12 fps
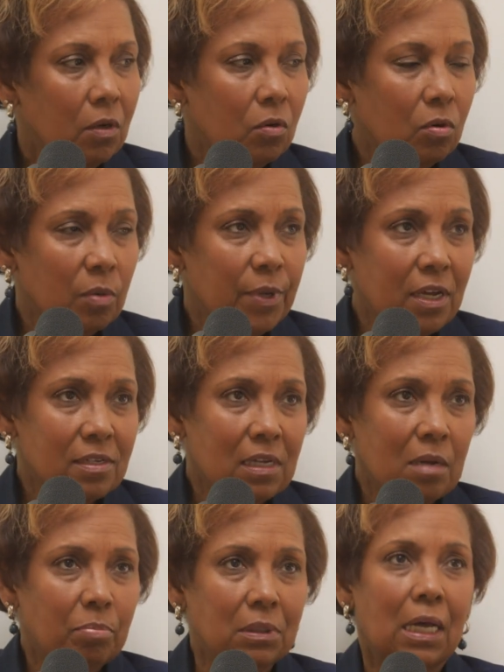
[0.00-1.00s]
Or because
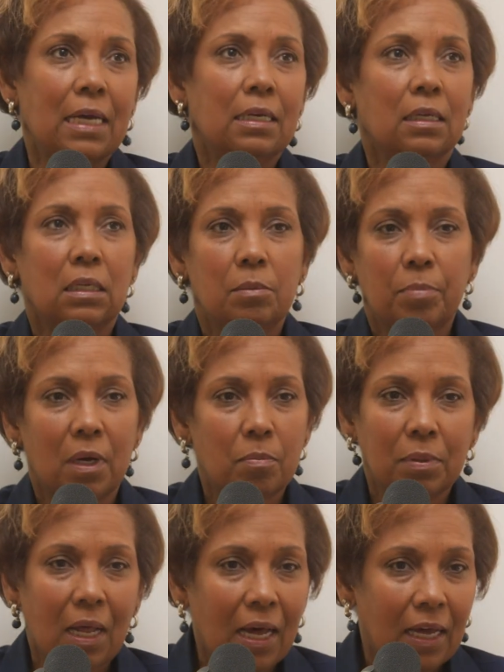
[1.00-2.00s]
I blindly
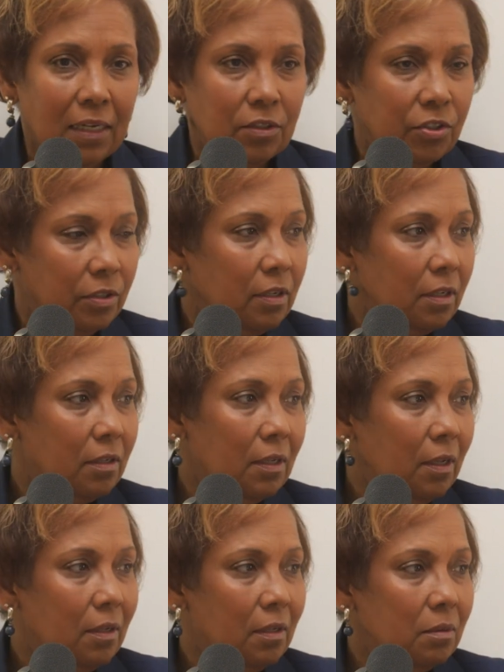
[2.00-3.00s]
applied to the
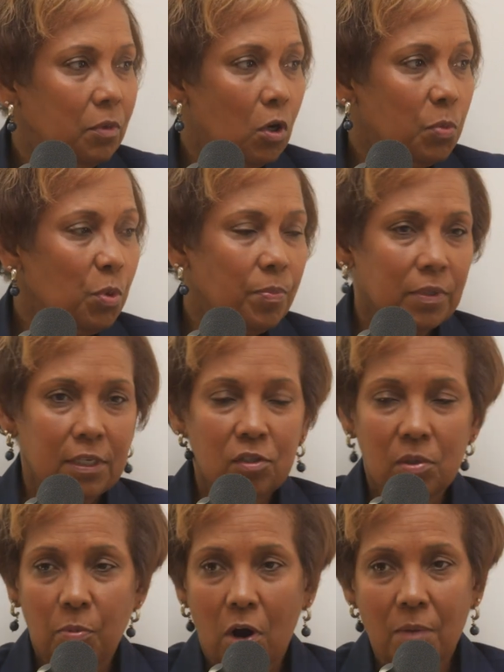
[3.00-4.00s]
Baltimore Police
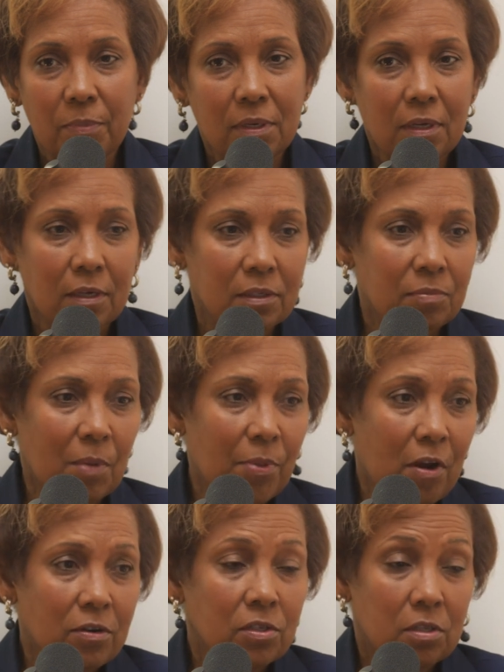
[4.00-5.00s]
Department because my
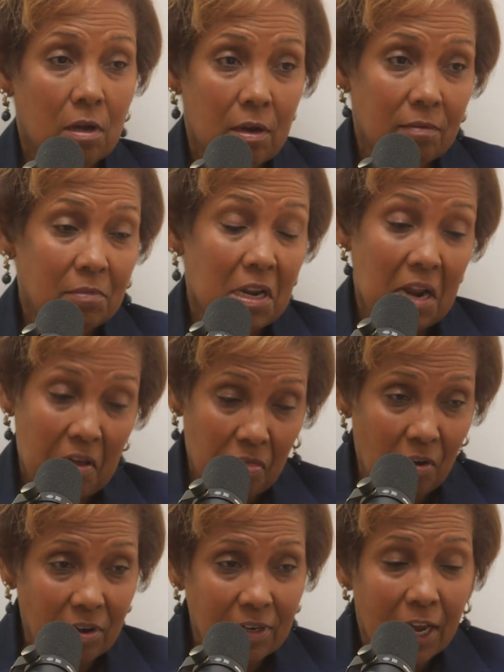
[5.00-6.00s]
parents thought, and I
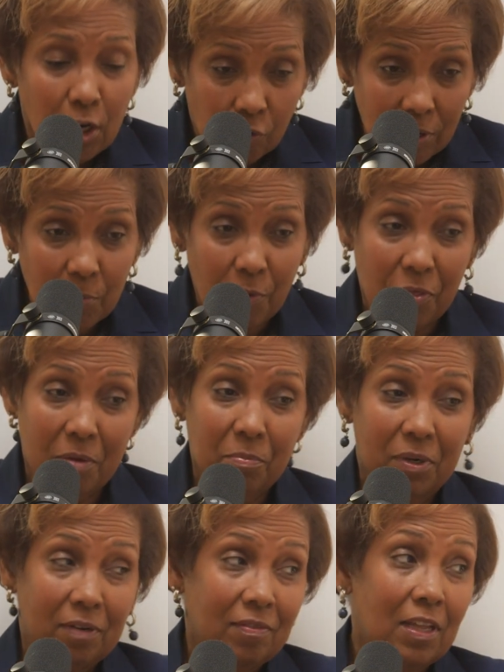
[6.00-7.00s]
thought, I agreed with them,
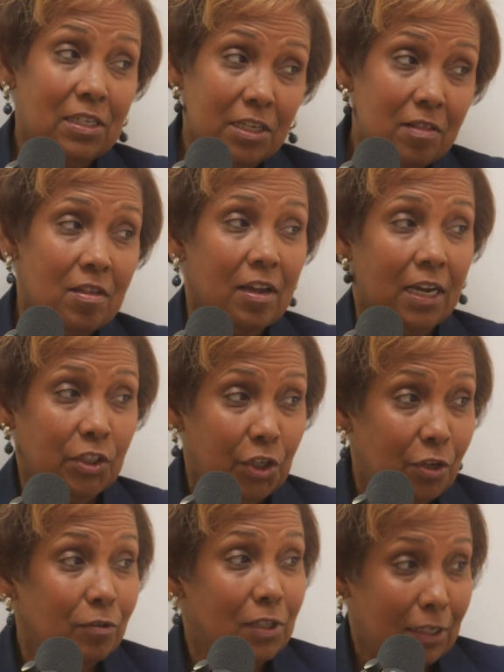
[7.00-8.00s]
but they did think I
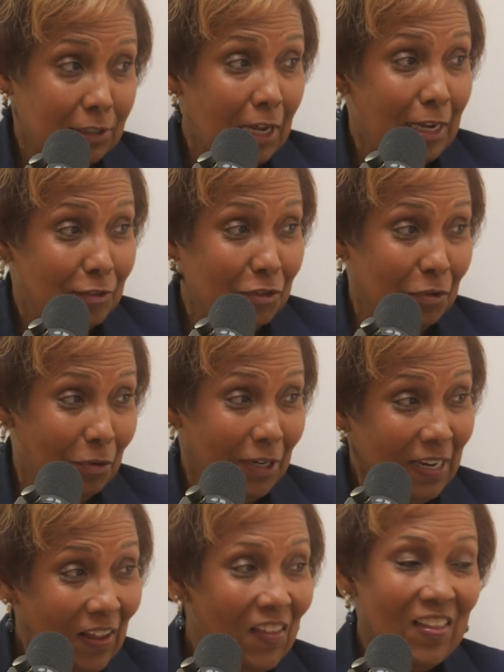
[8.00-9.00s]
should use that science
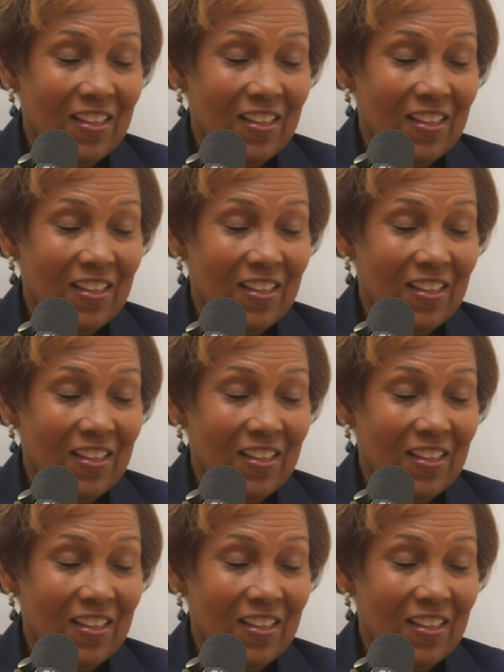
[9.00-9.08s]
degree.